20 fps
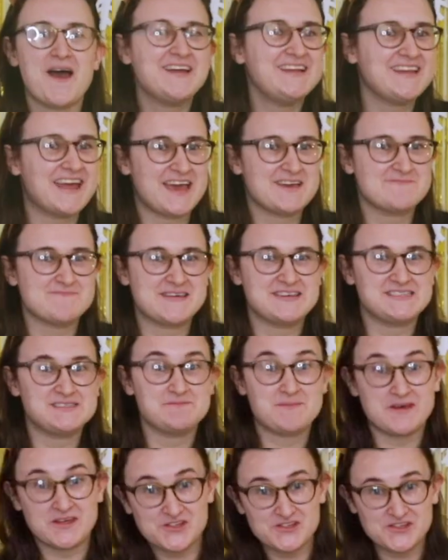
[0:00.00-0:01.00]
My name
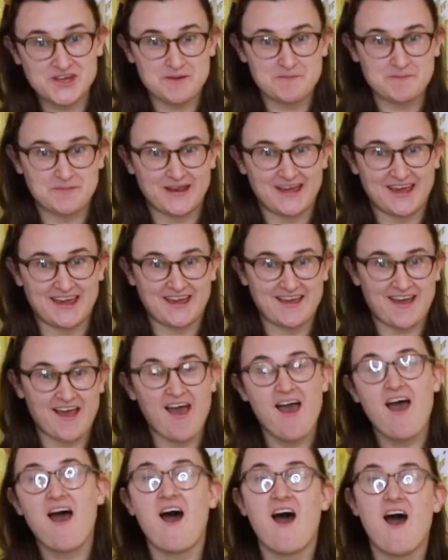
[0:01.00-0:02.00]
is Miss Shipley.
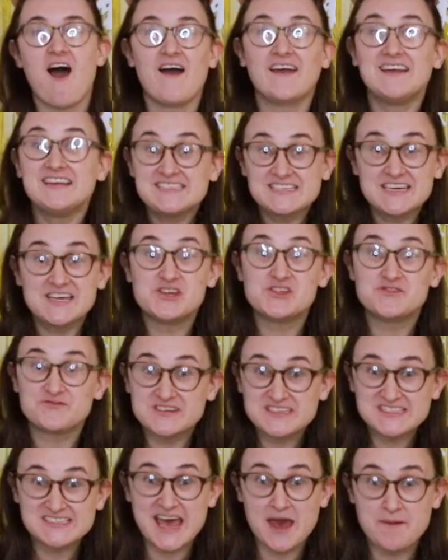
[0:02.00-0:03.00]
I
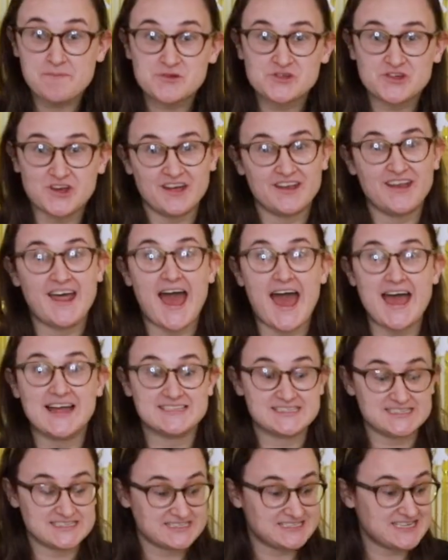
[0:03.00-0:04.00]
teach reception
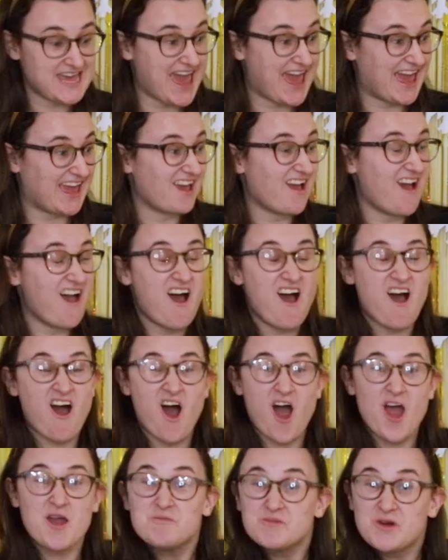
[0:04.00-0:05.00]
and today
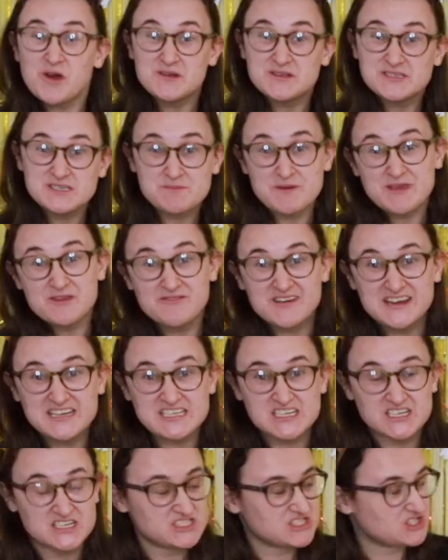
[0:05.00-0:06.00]
I'm going to be
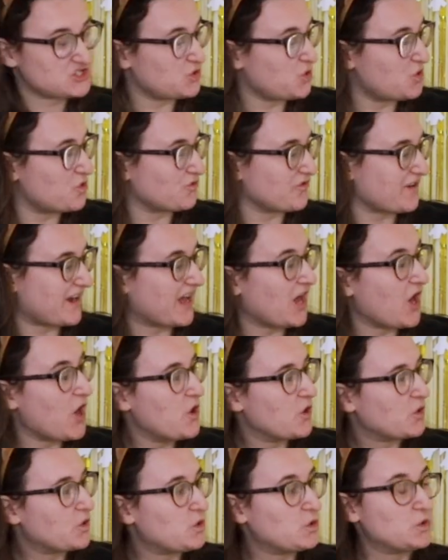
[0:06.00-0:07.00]
reading a story
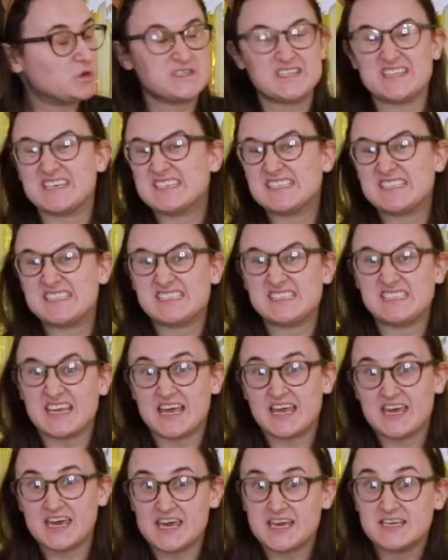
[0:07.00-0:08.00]
called The
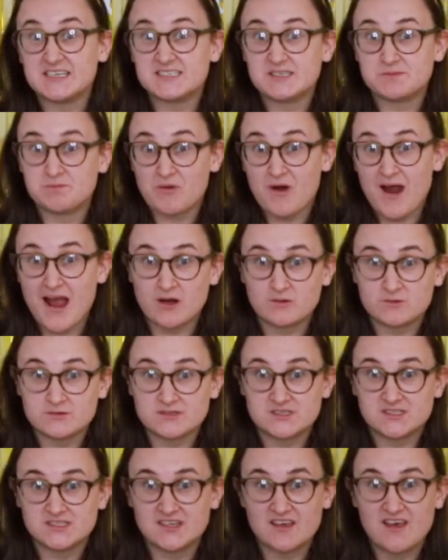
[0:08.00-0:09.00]
Stinky
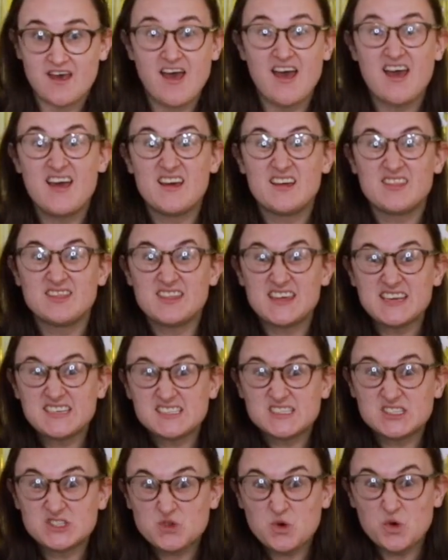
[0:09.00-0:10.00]
Sprouts.
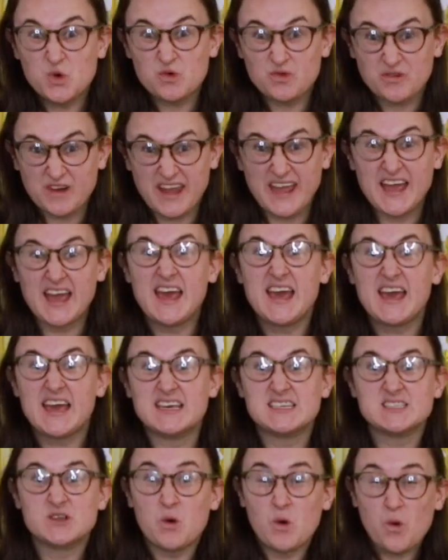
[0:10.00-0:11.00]
This story
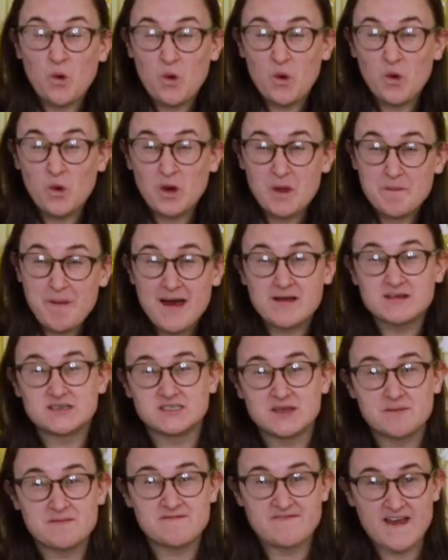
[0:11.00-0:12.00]
is all about
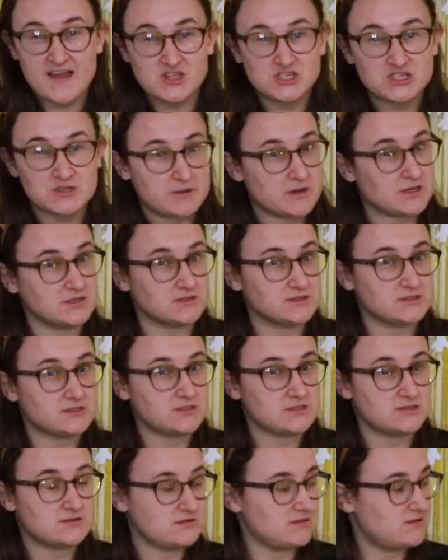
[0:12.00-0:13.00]
some
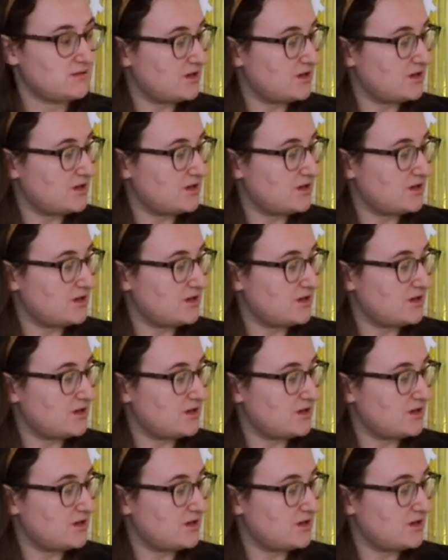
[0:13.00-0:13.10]
vegetables.